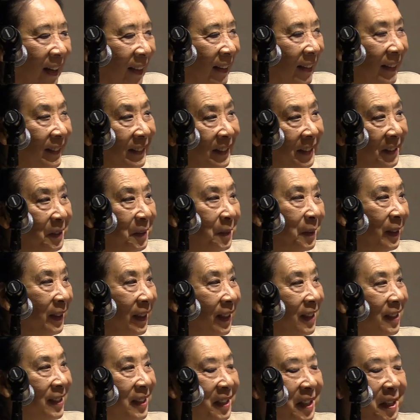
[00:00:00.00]
continuing
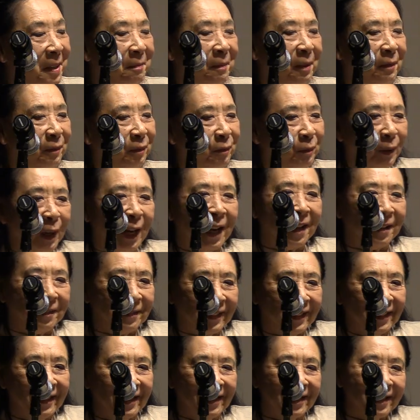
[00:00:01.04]
the theme of
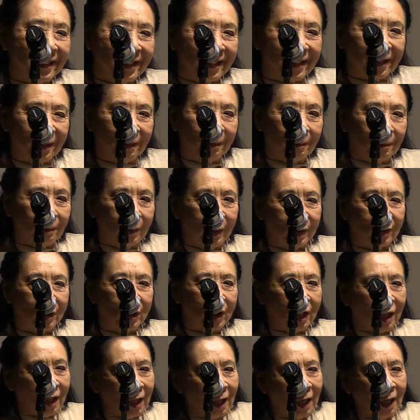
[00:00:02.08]
groundedness,
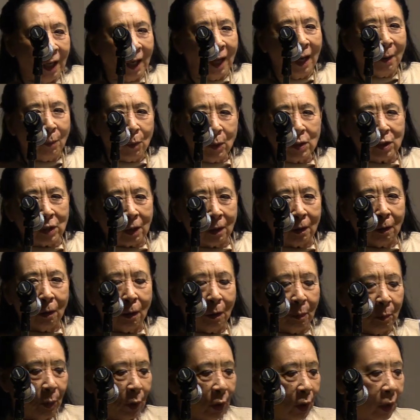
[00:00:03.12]
which was our
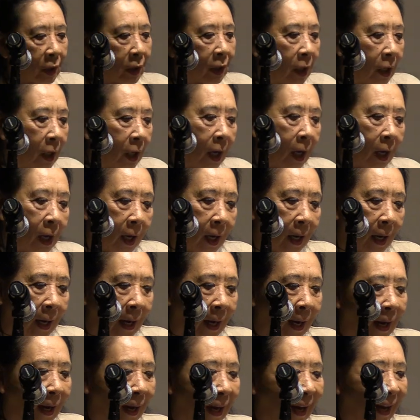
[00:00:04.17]
homework,
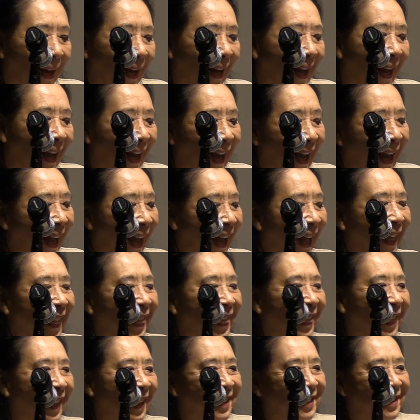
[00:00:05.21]
uh,
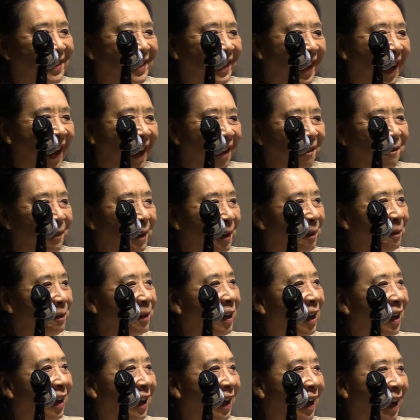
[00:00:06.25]
this I wrote
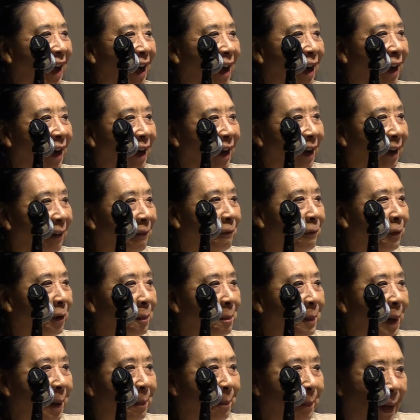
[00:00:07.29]
uh, for
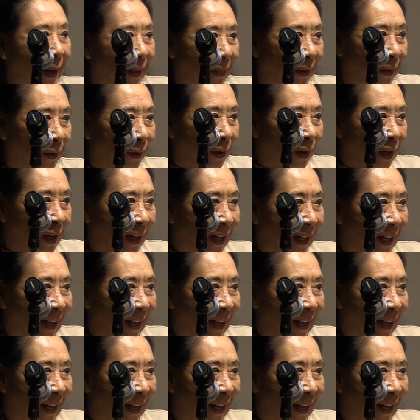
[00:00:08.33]
my mother